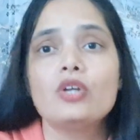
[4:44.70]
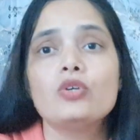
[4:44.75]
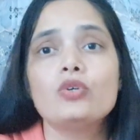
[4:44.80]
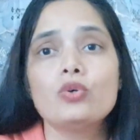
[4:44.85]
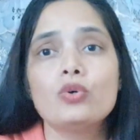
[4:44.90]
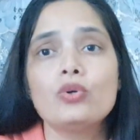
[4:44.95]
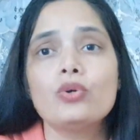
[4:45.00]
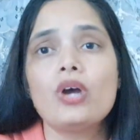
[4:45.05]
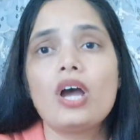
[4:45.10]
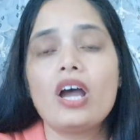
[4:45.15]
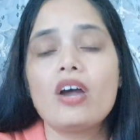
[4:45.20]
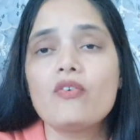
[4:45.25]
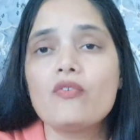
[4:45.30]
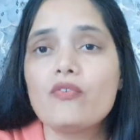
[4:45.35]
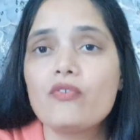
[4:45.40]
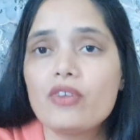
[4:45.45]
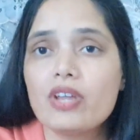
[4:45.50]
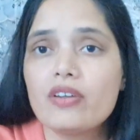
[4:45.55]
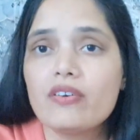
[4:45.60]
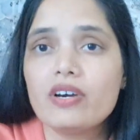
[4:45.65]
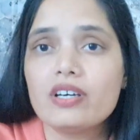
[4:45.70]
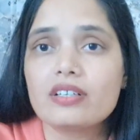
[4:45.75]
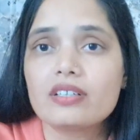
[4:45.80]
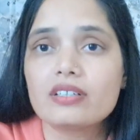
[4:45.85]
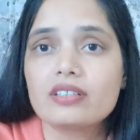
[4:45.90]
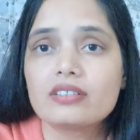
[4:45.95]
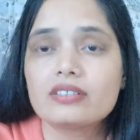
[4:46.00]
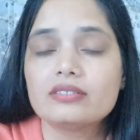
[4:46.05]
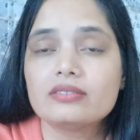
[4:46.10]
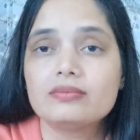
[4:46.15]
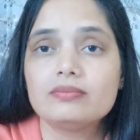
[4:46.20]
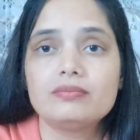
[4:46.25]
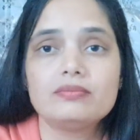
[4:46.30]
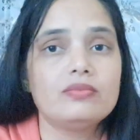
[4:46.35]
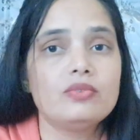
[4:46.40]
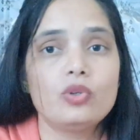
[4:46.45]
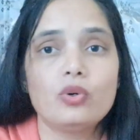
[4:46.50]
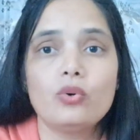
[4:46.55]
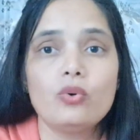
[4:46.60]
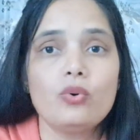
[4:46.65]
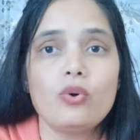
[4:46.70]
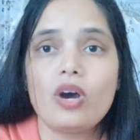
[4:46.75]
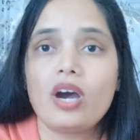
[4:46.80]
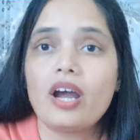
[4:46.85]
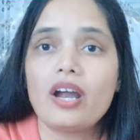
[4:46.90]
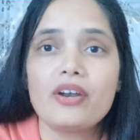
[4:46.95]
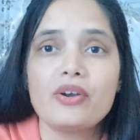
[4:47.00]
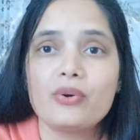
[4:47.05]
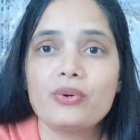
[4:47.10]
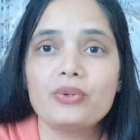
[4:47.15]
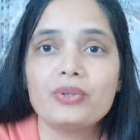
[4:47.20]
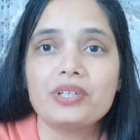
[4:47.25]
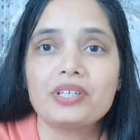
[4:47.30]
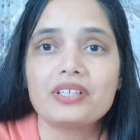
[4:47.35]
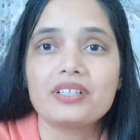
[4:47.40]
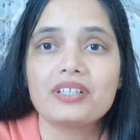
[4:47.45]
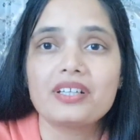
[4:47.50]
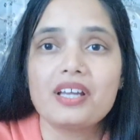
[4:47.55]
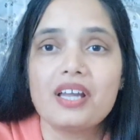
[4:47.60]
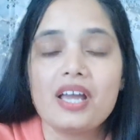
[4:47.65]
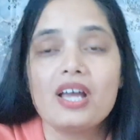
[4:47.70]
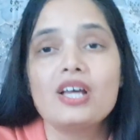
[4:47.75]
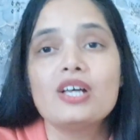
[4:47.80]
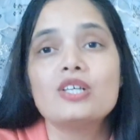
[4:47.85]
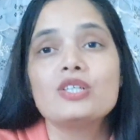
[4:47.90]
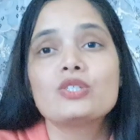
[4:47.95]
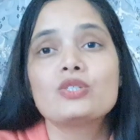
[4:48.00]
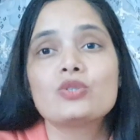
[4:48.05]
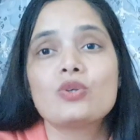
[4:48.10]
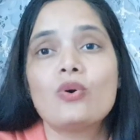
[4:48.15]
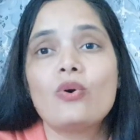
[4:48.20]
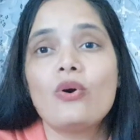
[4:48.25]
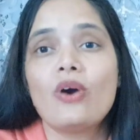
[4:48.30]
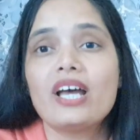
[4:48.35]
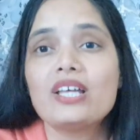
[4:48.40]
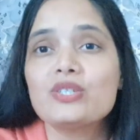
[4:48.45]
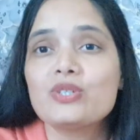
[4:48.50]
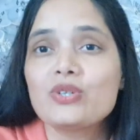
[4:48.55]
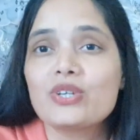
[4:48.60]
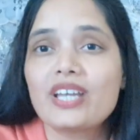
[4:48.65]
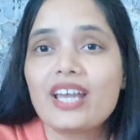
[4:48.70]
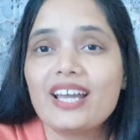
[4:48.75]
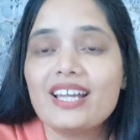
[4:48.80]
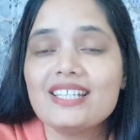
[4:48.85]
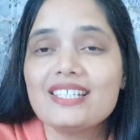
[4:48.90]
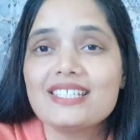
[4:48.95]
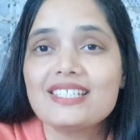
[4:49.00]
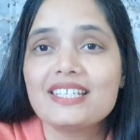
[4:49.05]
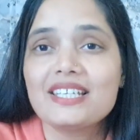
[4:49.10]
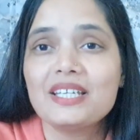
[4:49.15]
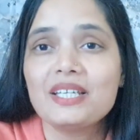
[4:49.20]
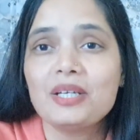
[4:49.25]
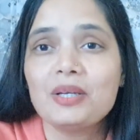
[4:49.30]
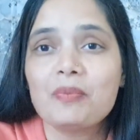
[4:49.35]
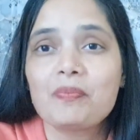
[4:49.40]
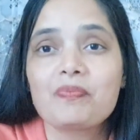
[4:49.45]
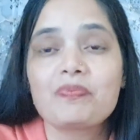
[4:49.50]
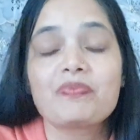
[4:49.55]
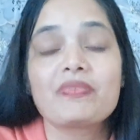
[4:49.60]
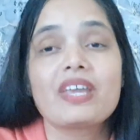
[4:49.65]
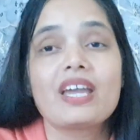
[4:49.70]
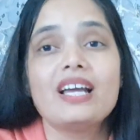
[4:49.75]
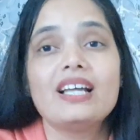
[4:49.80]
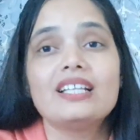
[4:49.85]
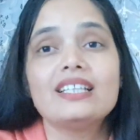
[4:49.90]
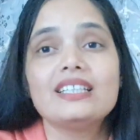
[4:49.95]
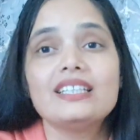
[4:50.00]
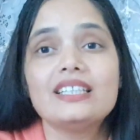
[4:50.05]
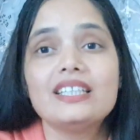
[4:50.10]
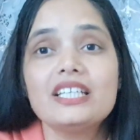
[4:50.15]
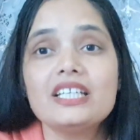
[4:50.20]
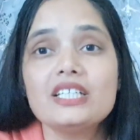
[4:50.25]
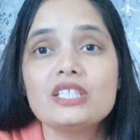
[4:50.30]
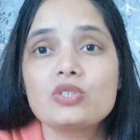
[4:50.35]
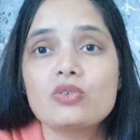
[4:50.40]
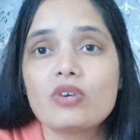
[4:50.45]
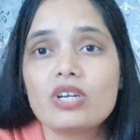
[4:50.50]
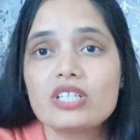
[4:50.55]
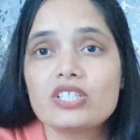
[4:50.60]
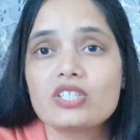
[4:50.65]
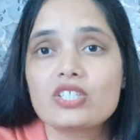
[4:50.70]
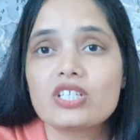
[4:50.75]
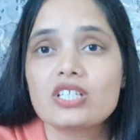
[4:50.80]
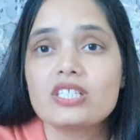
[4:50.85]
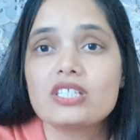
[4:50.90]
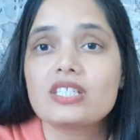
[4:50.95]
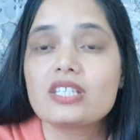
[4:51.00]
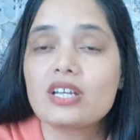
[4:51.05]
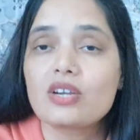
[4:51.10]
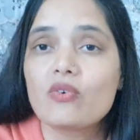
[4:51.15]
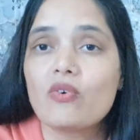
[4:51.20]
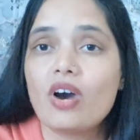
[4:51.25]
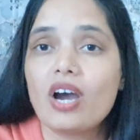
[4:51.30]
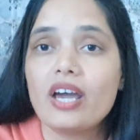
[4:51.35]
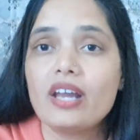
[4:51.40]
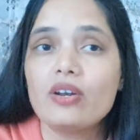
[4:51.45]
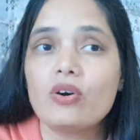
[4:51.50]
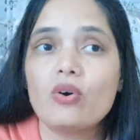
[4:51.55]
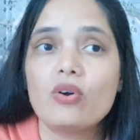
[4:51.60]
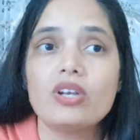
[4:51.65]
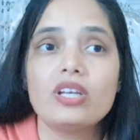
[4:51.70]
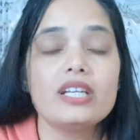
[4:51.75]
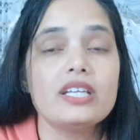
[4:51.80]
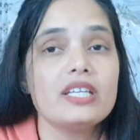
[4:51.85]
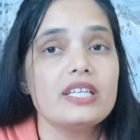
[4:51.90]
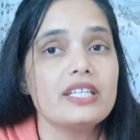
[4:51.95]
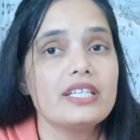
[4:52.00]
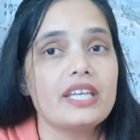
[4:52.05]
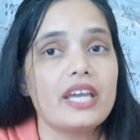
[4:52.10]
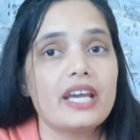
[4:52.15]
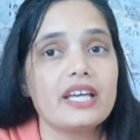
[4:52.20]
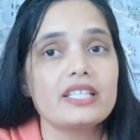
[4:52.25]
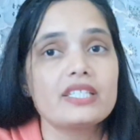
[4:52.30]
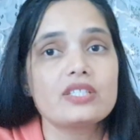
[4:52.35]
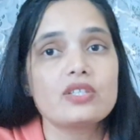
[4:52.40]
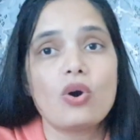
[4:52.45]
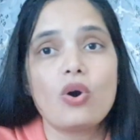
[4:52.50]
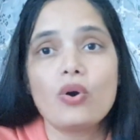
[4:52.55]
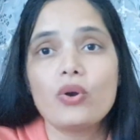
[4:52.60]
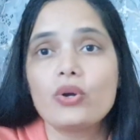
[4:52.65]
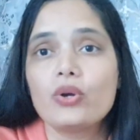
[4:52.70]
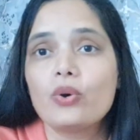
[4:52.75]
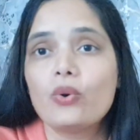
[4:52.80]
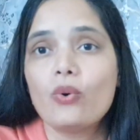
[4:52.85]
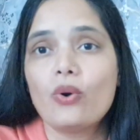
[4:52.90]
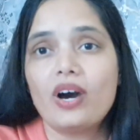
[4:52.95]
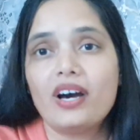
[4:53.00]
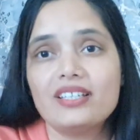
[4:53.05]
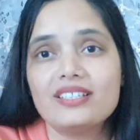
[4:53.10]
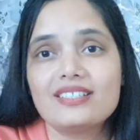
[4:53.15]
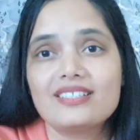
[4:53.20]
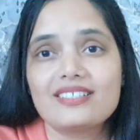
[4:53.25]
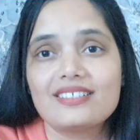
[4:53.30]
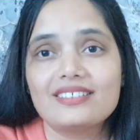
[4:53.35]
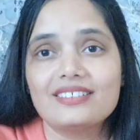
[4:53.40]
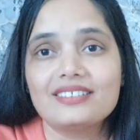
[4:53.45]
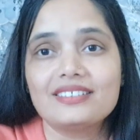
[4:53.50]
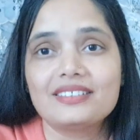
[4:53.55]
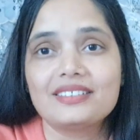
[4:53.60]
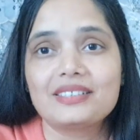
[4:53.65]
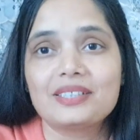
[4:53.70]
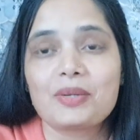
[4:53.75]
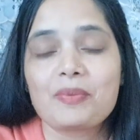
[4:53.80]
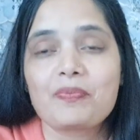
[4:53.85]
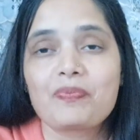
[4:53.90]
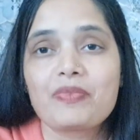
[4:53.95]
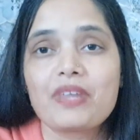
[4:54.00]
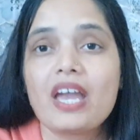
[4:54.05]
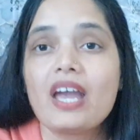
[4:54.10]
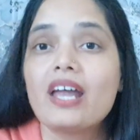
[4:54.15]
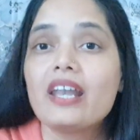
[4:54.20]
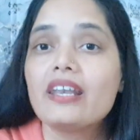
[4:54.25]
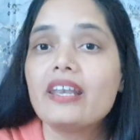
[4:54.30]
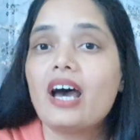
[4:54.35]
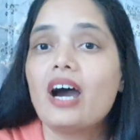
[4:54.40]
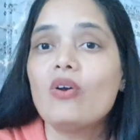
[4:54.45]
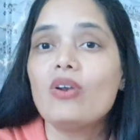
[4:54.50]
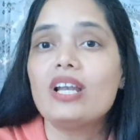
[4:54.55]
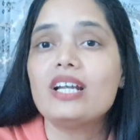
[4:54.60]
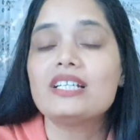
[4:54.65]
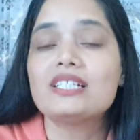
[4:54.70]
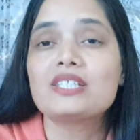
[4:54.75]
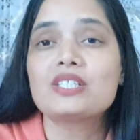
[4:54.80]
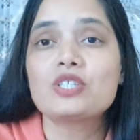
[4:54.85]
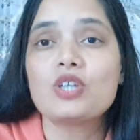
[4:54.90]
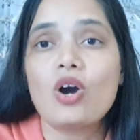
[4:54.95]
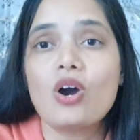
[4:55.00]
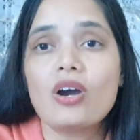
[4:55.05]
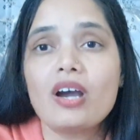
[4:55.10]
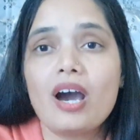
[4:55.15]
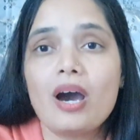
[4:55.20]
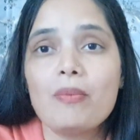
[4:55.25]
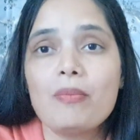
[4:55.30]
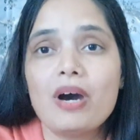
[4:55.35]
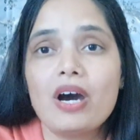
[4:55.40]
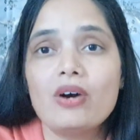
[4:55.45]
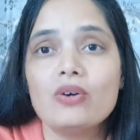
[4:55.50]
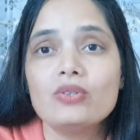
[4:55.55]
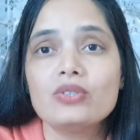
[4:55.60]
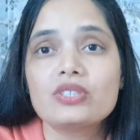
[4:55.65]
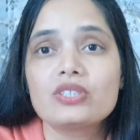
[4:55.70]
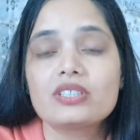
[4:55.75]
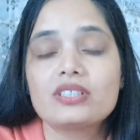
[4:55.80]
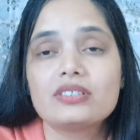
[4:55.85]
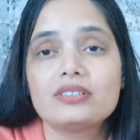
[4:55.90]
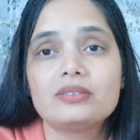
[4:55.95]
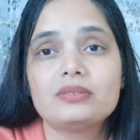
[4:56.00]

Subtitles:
Do you have fever? No, I don't. So as you can see, these questions require only yes or no answer. Now let's talk about